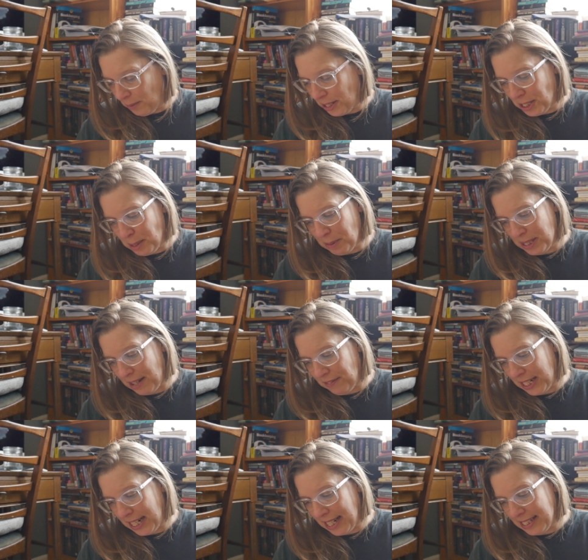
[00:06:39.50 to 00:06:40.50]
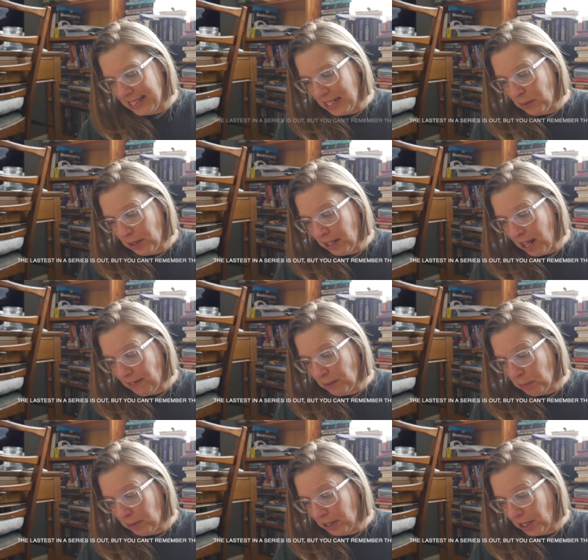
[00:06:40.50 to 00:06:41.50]
Question number seven. A sequel of a
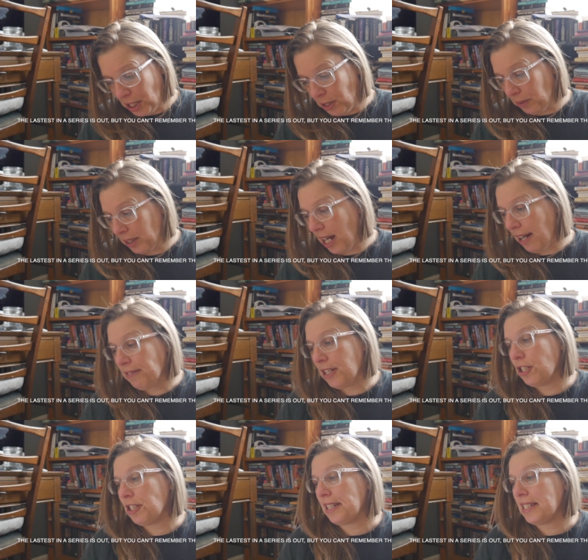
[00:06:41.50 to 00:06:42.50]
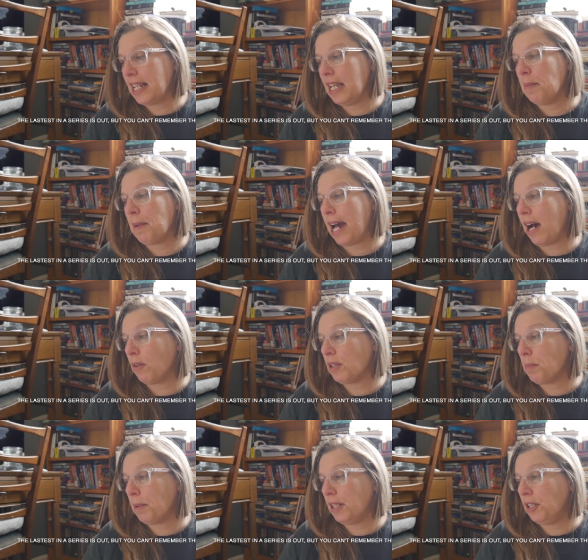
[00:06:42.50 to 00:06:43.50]
book you loved just came out,
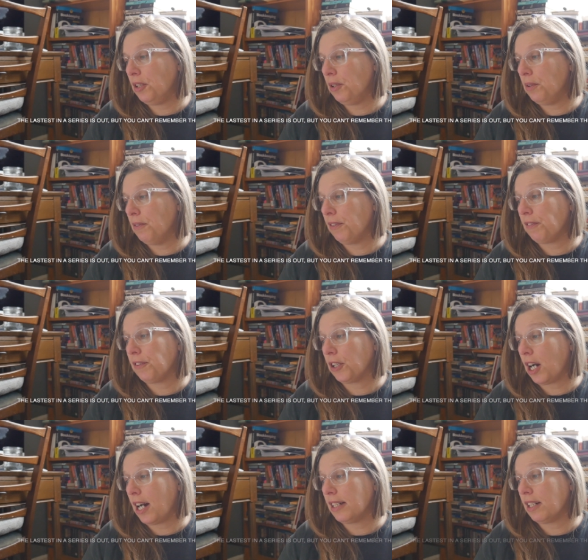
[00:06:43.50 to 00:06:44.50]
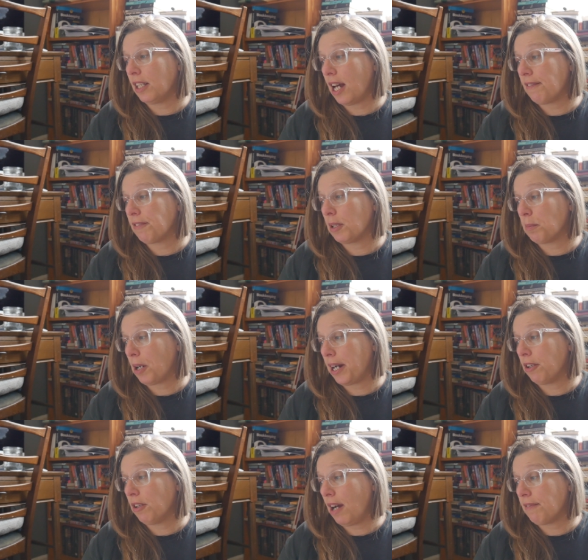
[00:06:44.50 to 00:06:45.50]
but you've forgotten a lot from the
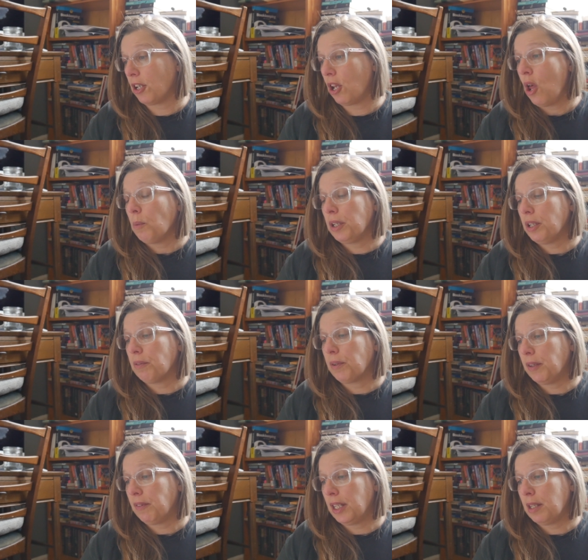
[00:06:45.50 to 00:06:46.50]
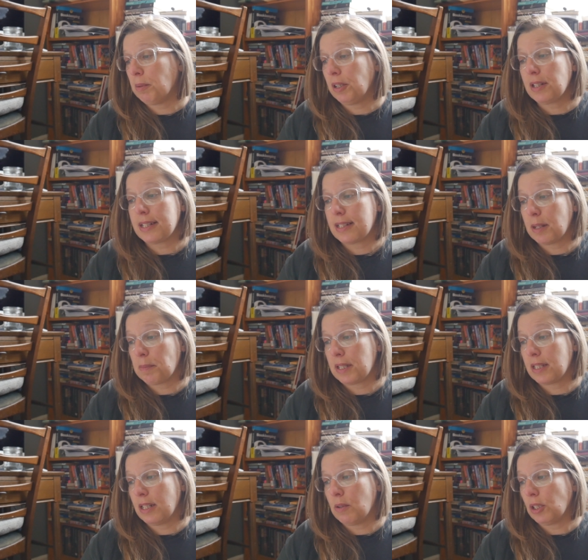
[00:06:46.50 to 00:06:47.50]
prior novel. Will you reread the book, skip the
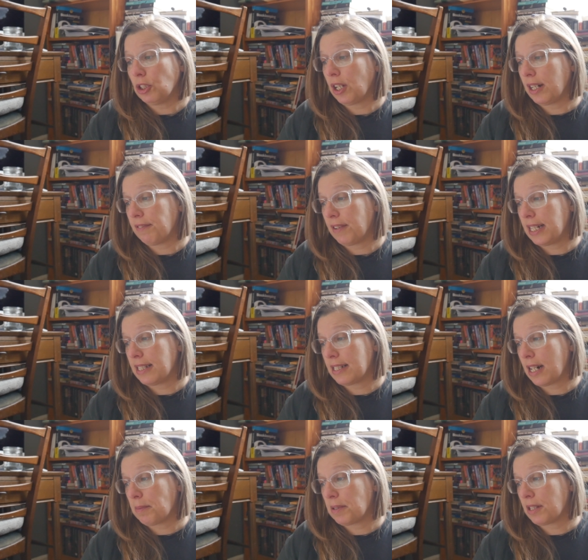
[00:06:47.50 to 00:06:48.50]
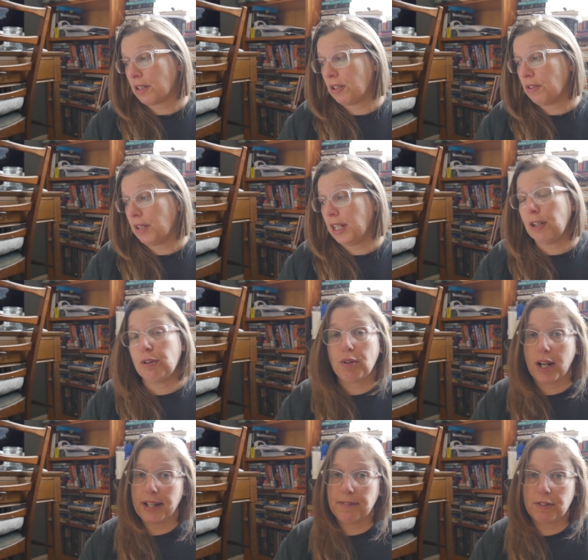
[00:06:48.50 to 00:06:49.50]
sequel, try to find synopsis on Goodread,
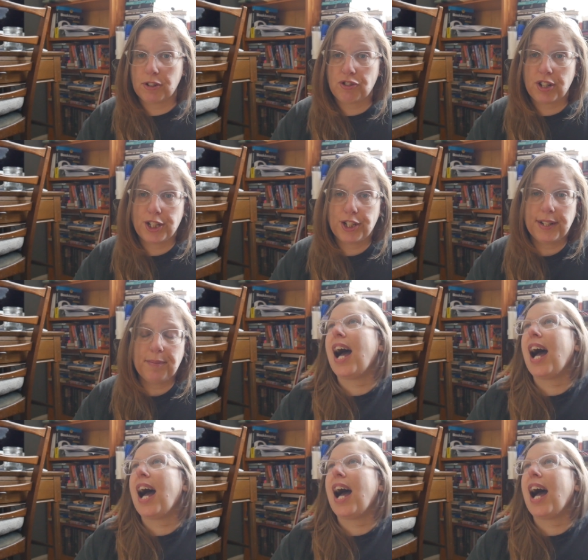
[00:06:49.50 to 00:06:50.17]
cry in frustration?